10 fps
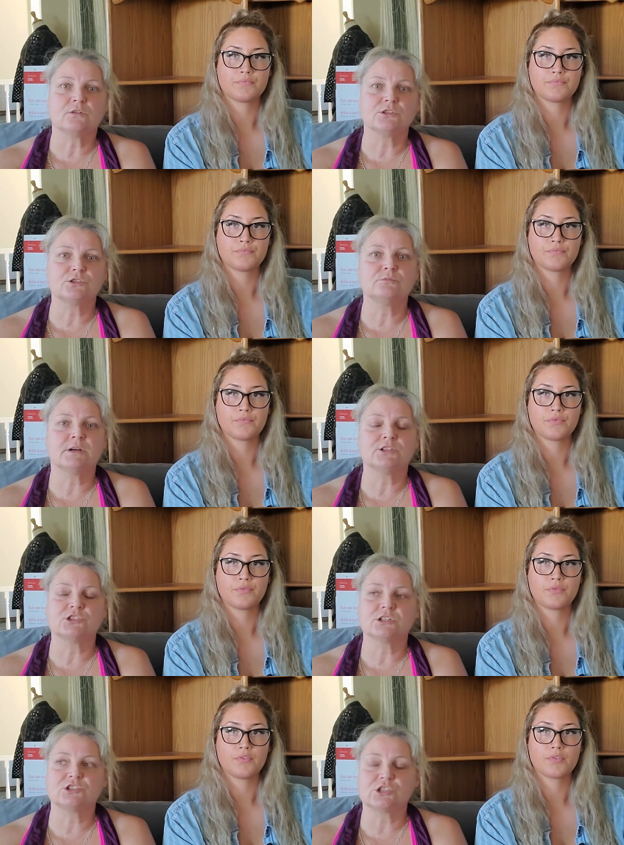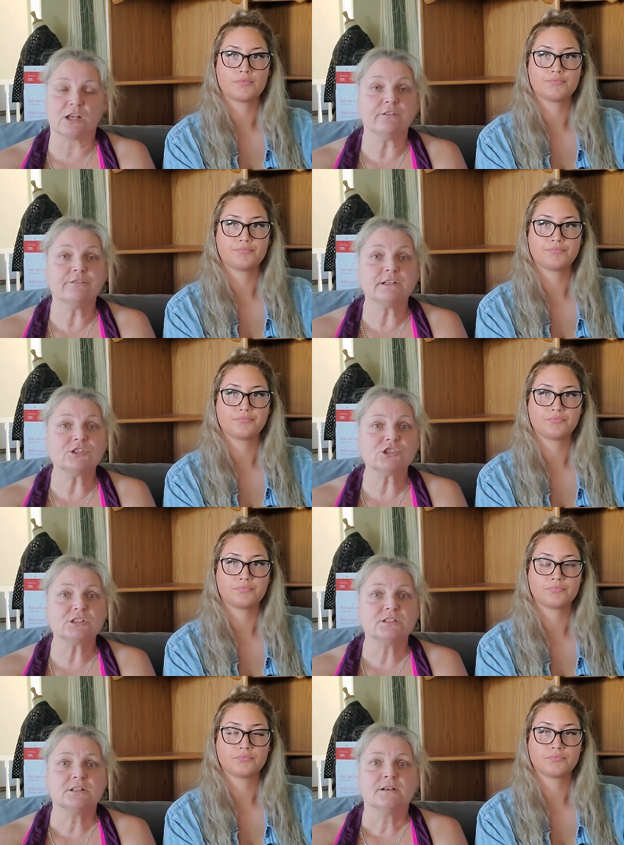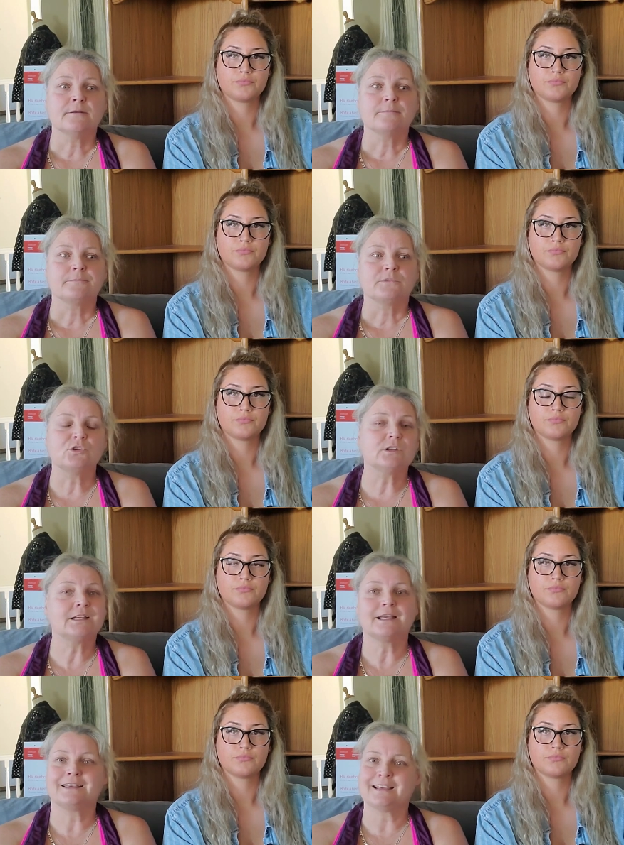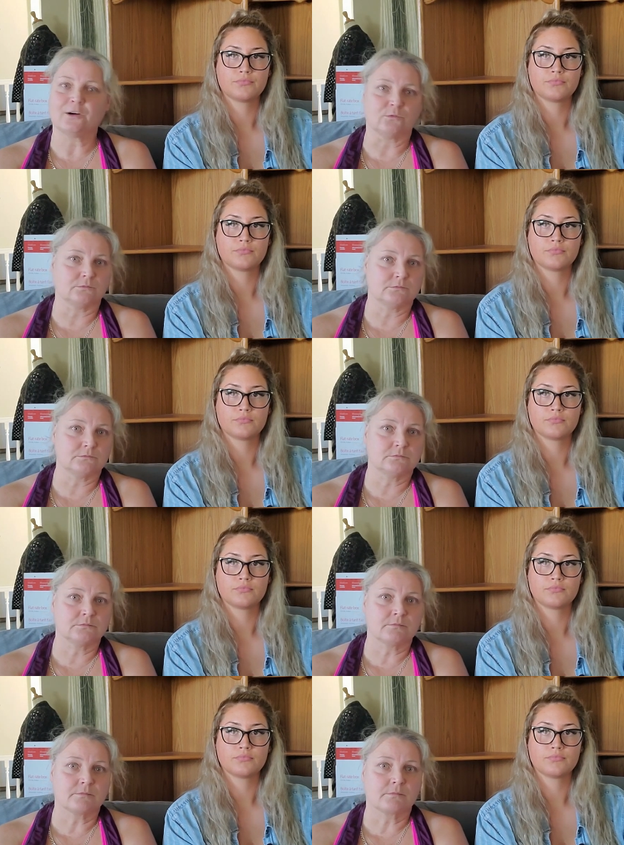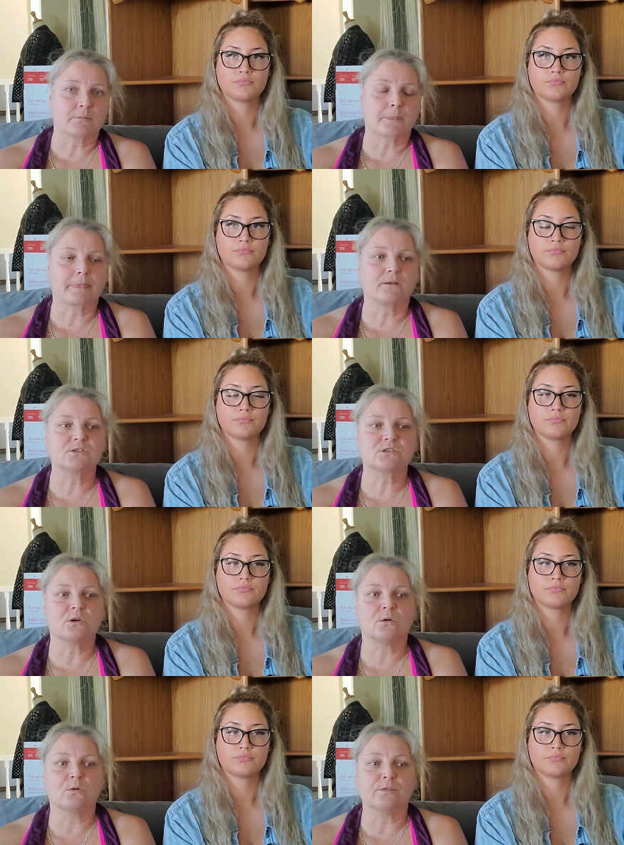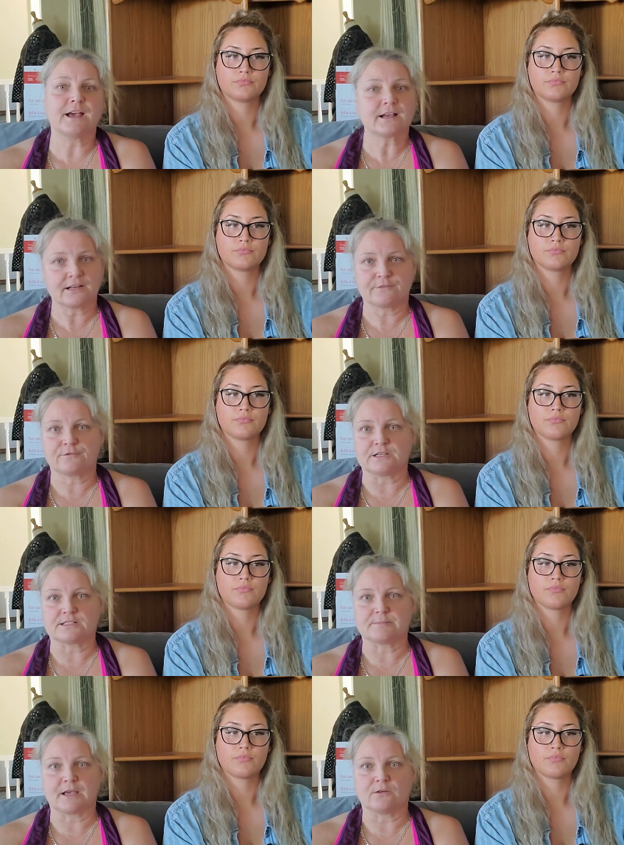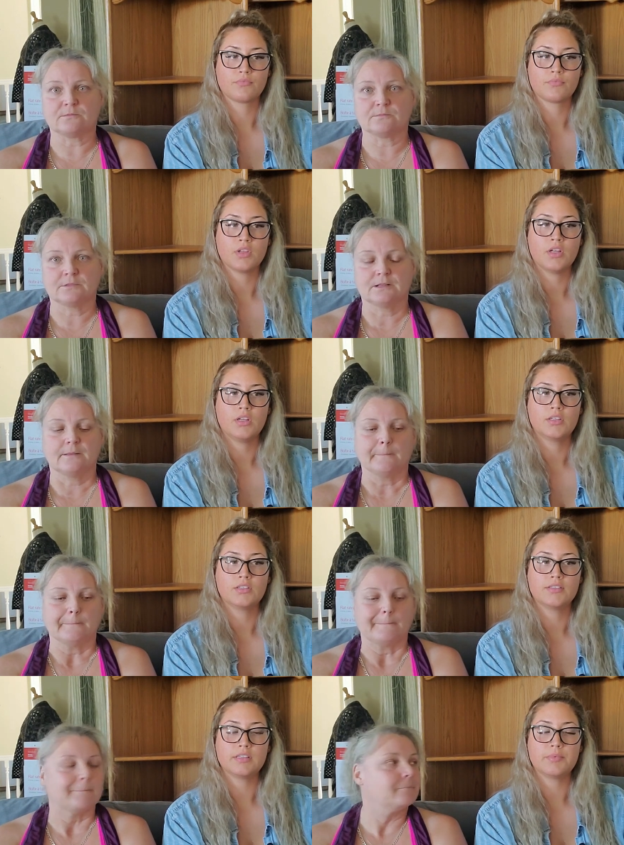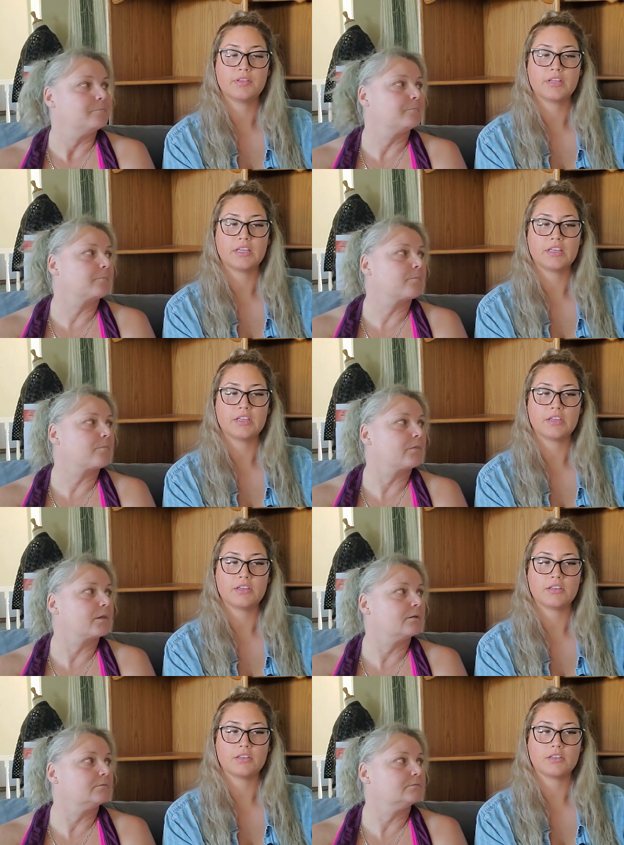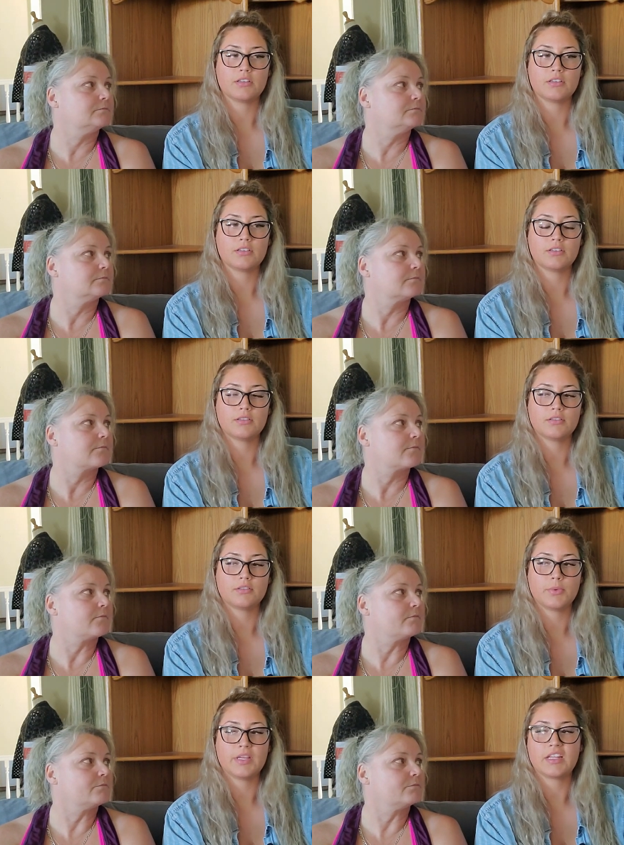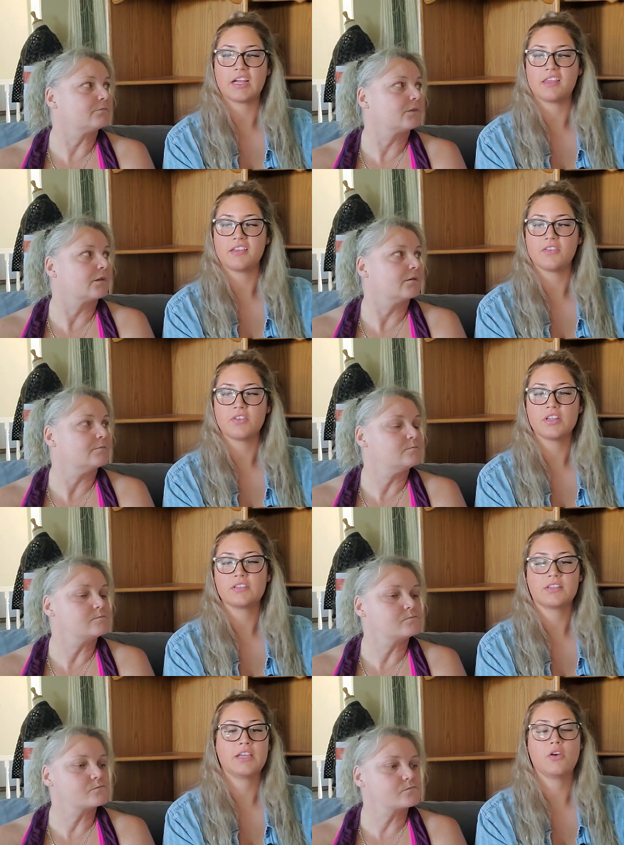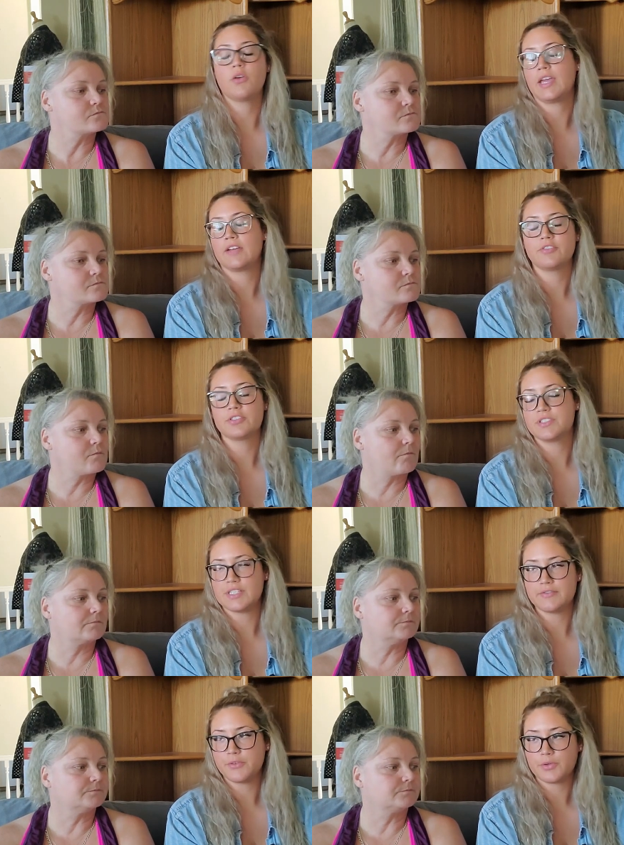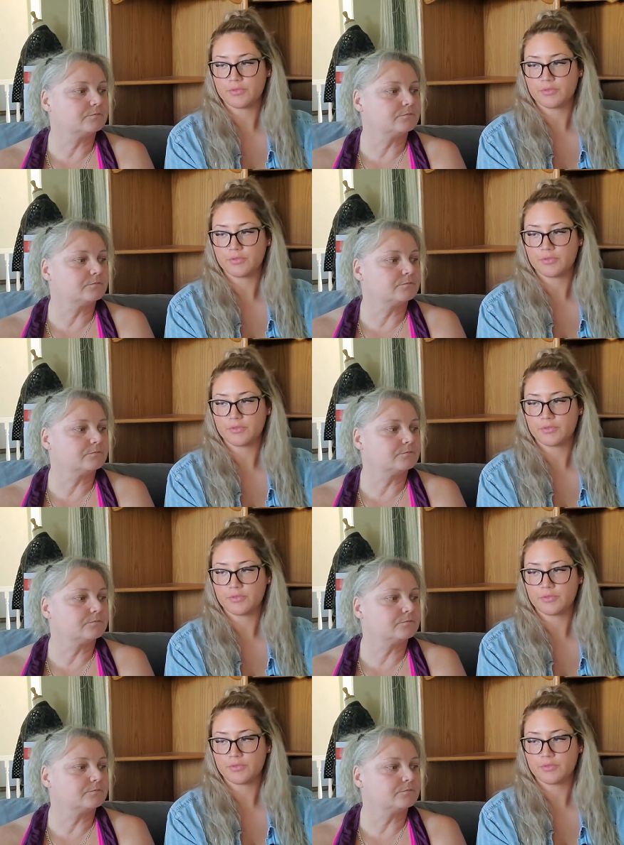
Speaker 1: or too much shellfish, you can get gout. So that kind of
Speaker 2: freaks me out. See, but like the way that I think of it is like, okay, if there's seafood